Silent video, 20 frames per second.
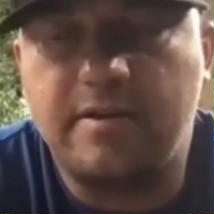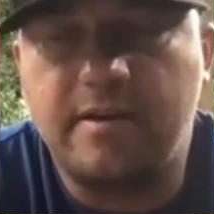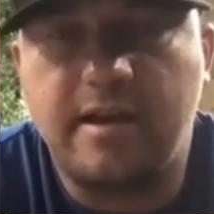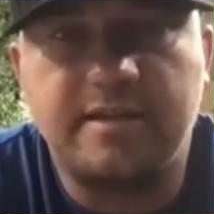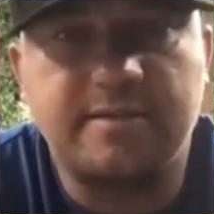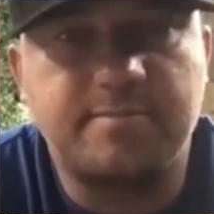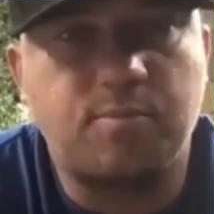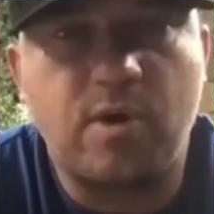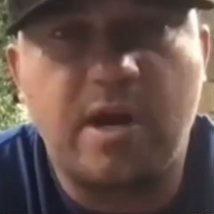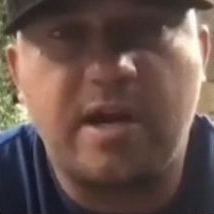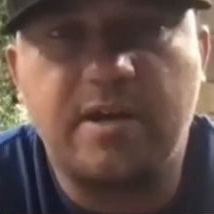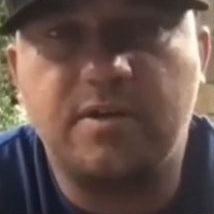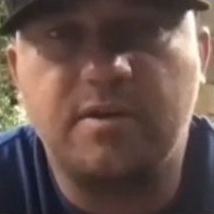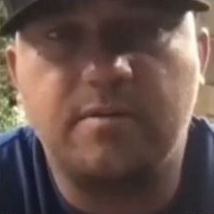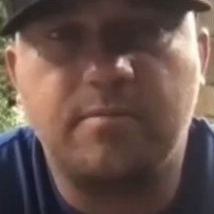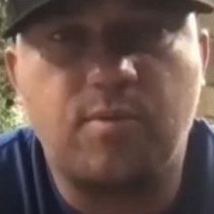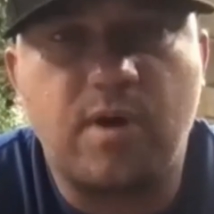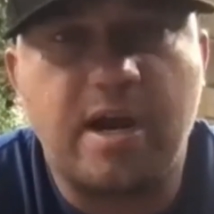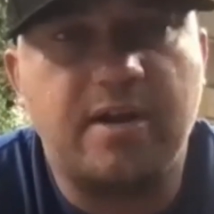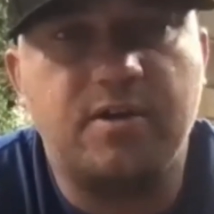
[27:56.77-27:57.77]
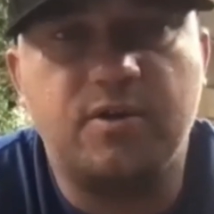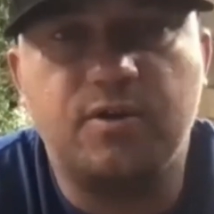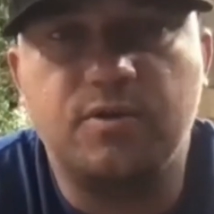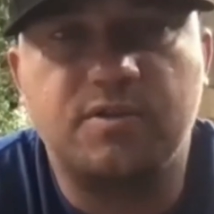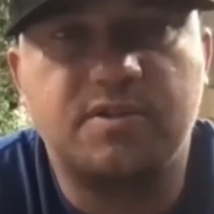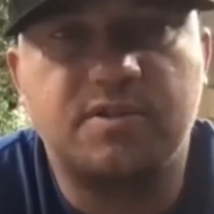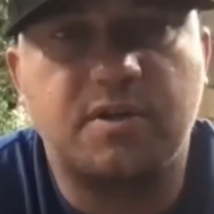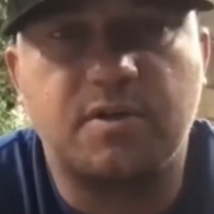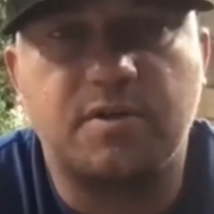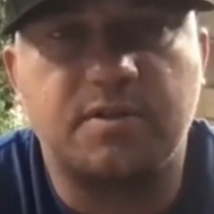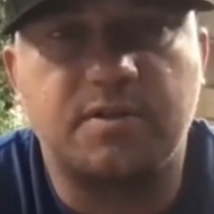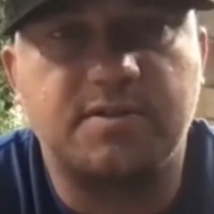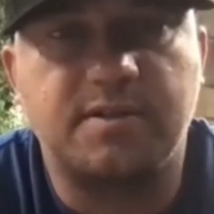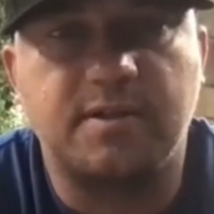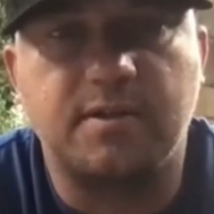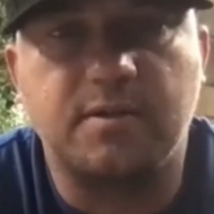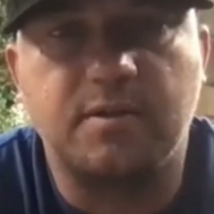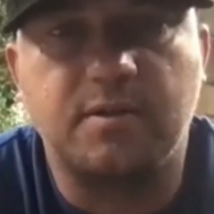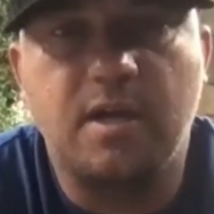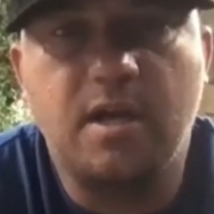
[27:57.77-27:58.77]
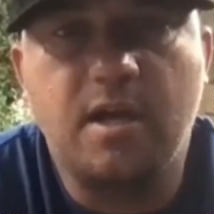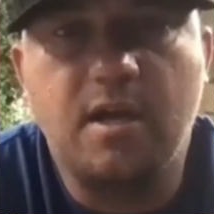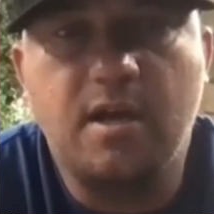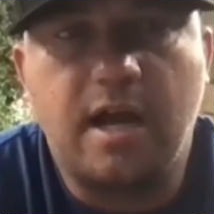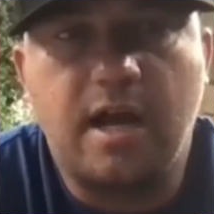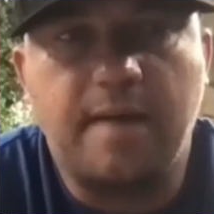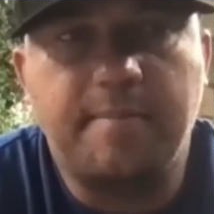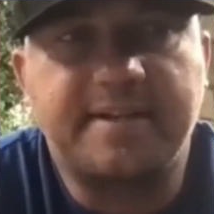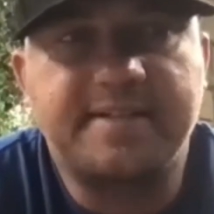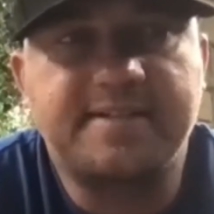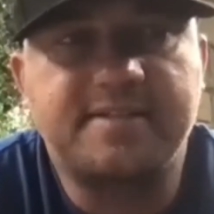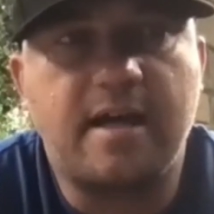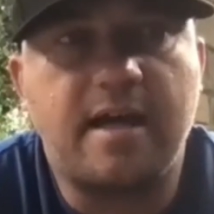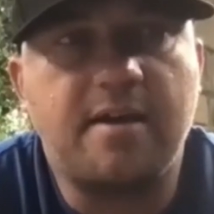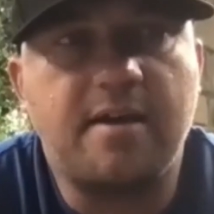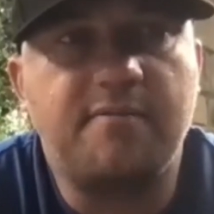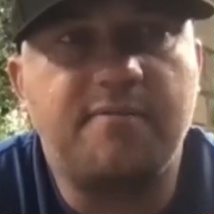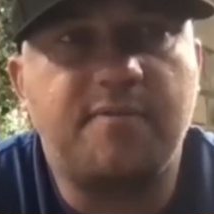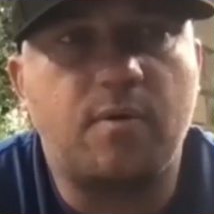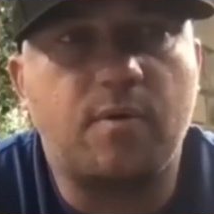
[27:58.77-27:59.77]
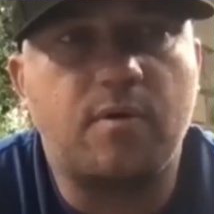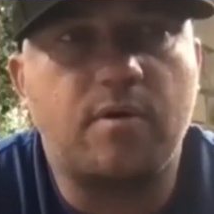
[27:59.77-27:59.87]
as brand new certs. So I'm excited for